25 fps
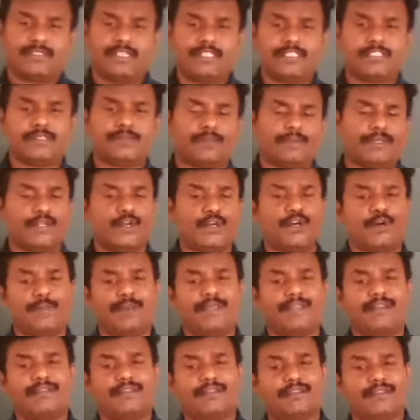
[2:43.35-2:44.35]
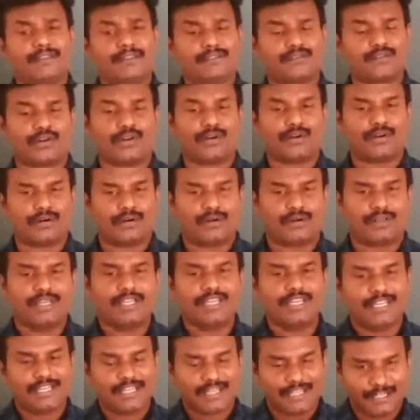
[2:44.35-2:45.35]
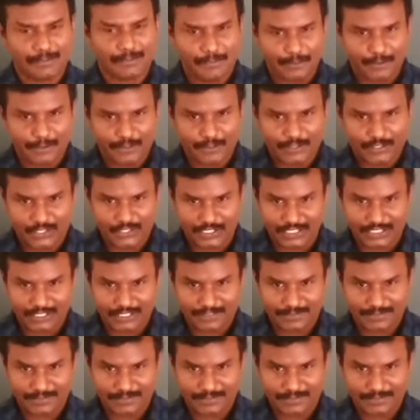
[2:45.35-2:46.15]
This phenomenon is called reproduction.